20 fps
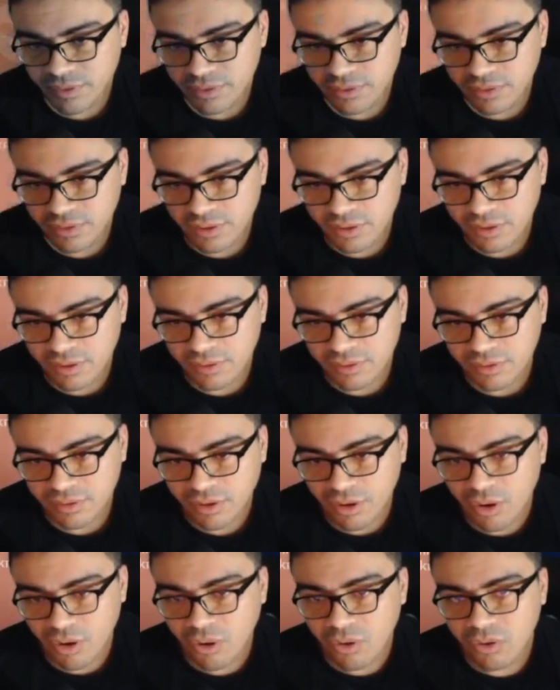your
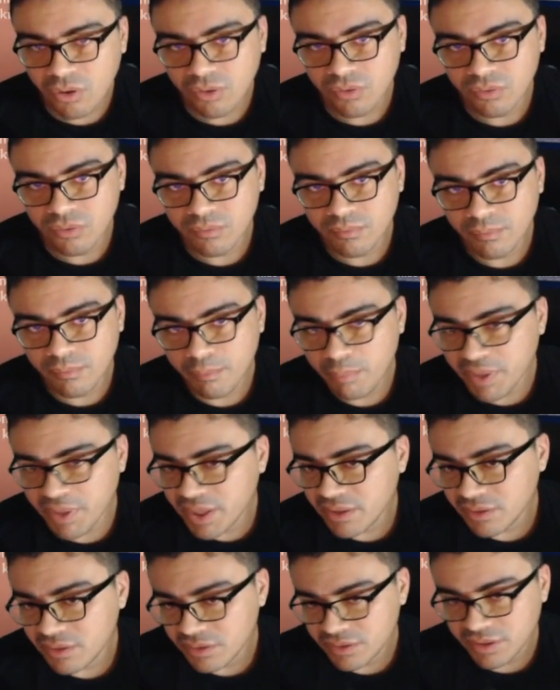your whole
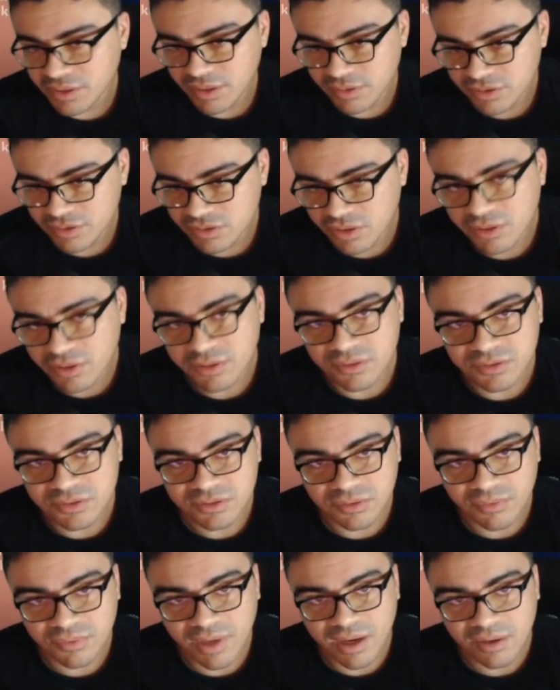build
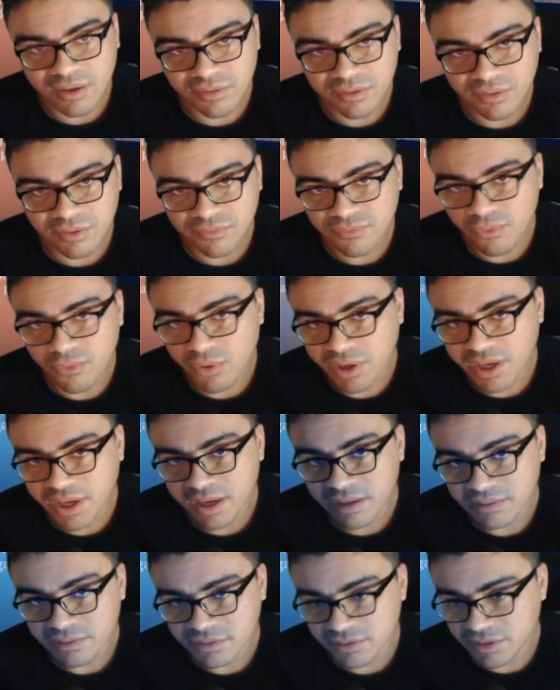circles around the four
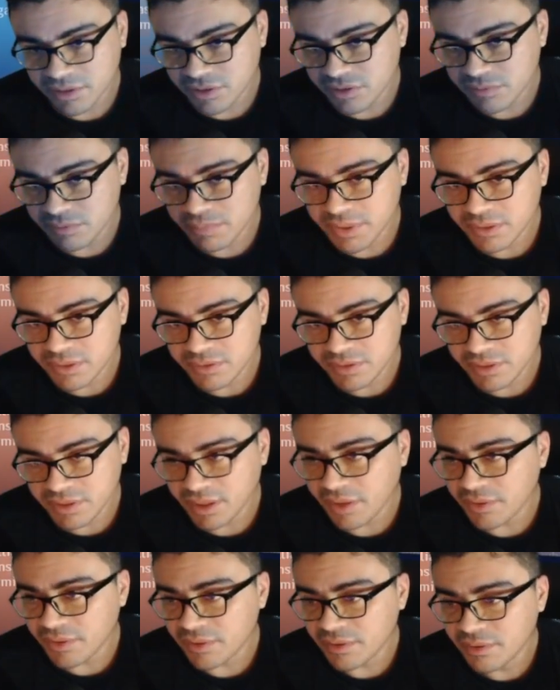characters that you build
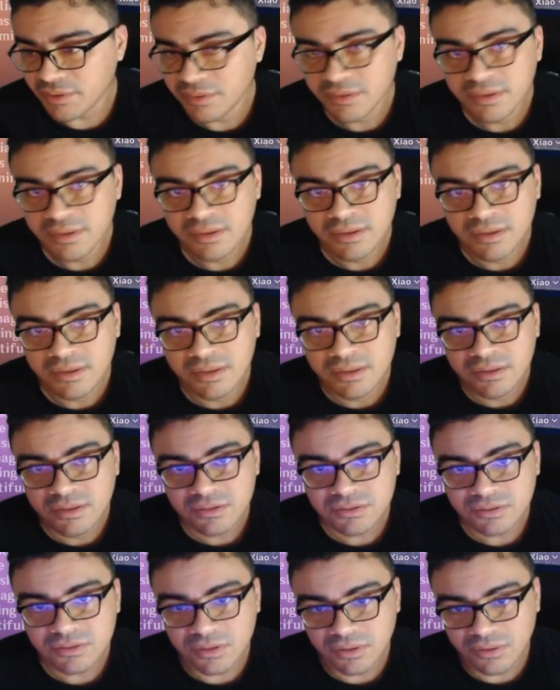together
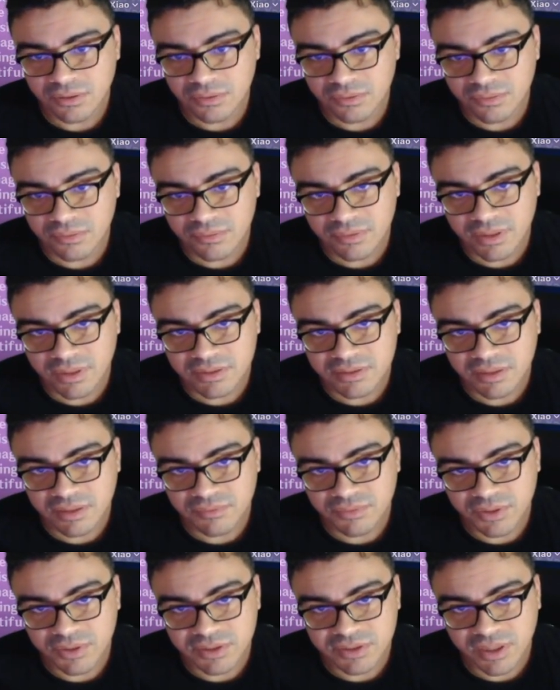so let's say,
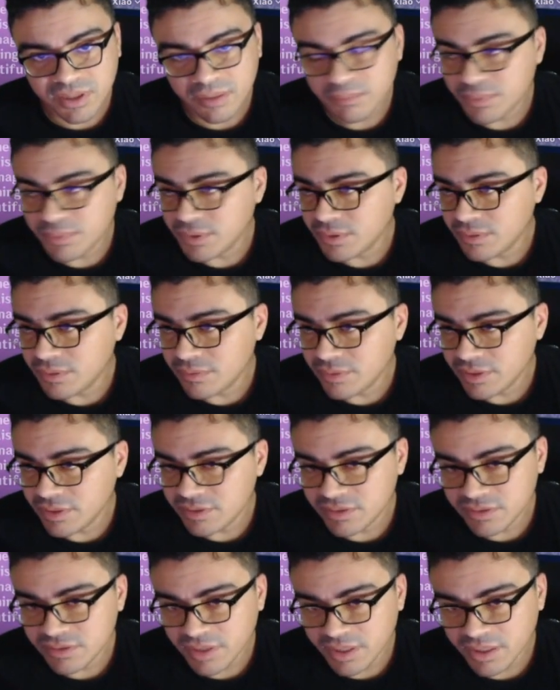for example,
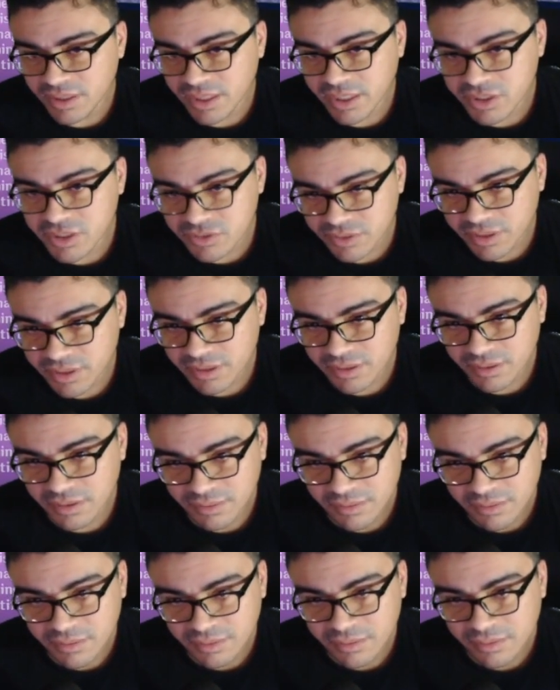this is an electric
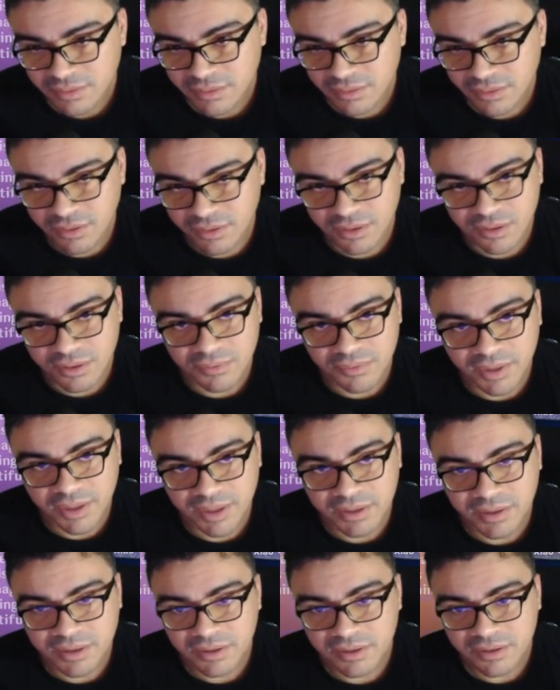girl
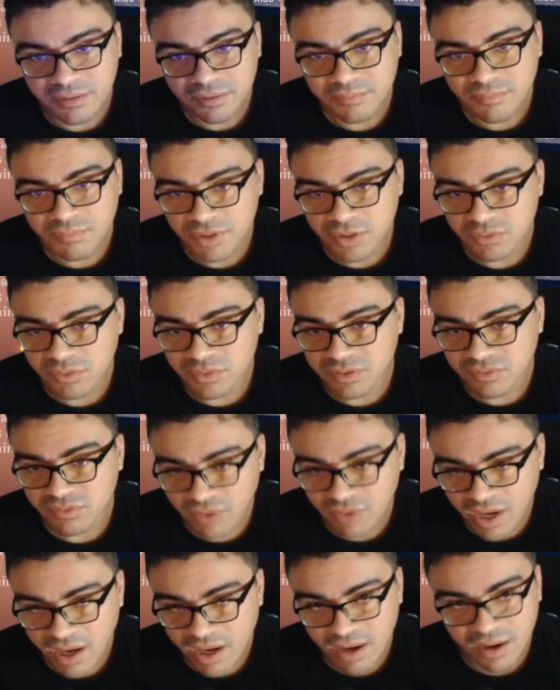right here. This one's
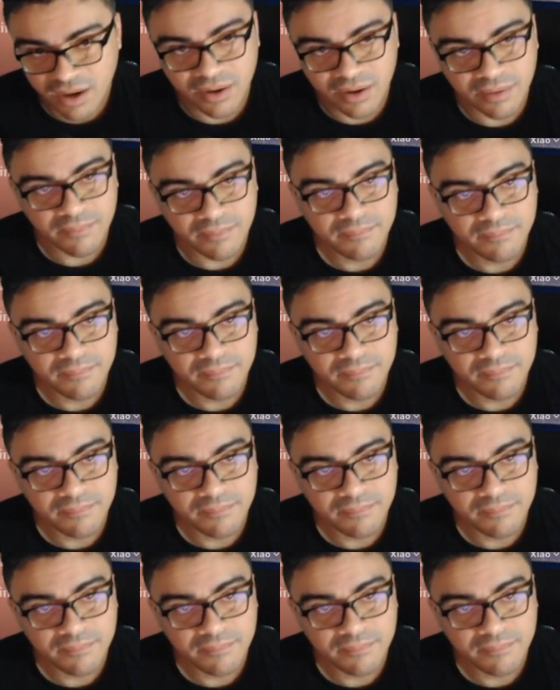fire.